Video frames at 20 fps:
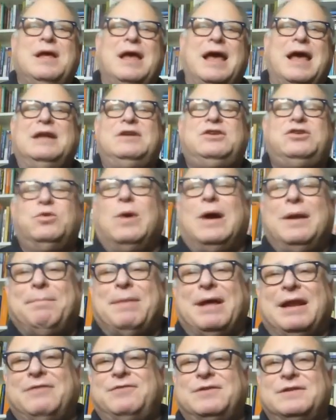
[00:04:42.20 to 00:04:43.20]
and to what
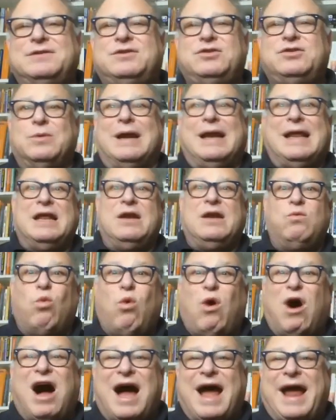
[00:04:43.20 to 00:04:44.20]
benefit, to what end,
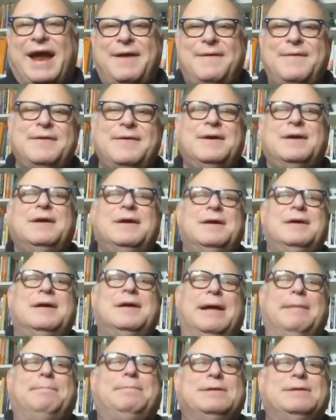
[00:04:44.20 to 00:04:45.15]
why? And